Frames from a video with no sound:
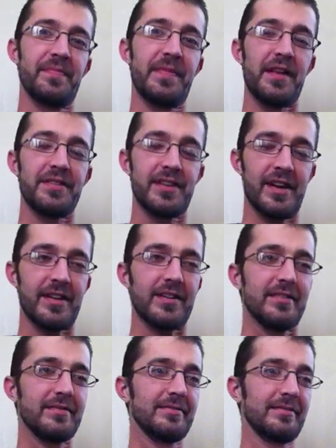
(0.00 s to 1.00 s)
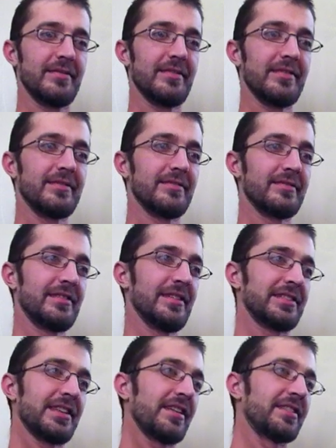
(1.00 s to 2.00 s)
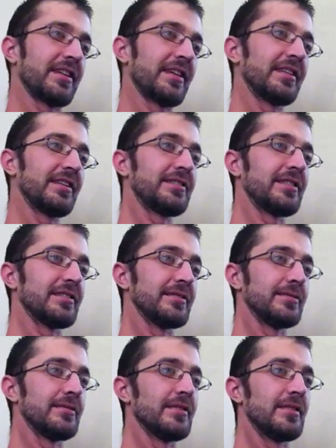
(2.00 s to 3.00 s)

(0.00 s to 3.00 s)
Not that it's not that I need to,